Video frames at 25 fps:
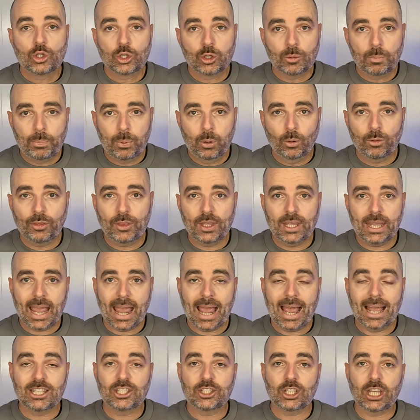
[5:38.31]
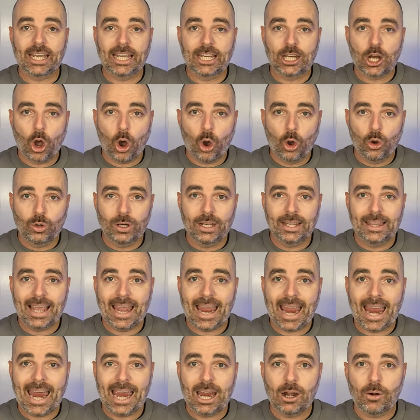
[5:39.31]
to put the ads in only
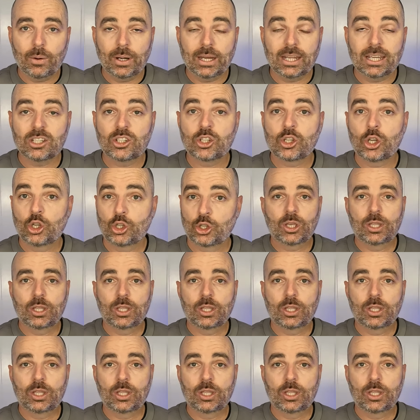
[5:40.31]
the areas,